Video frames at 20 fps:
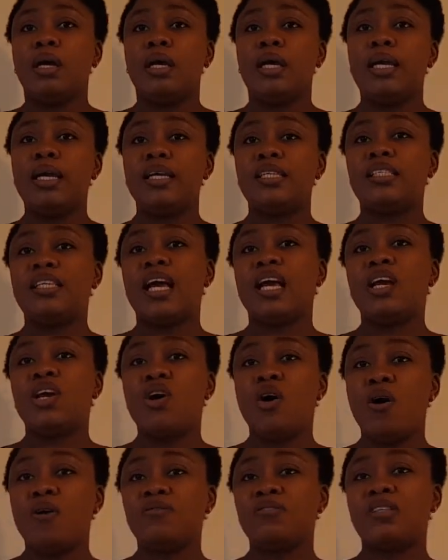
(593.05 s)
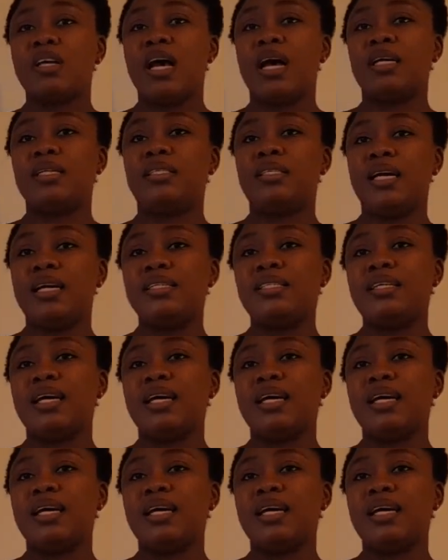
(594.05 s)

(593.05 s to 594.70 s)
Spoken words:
It engulfs and then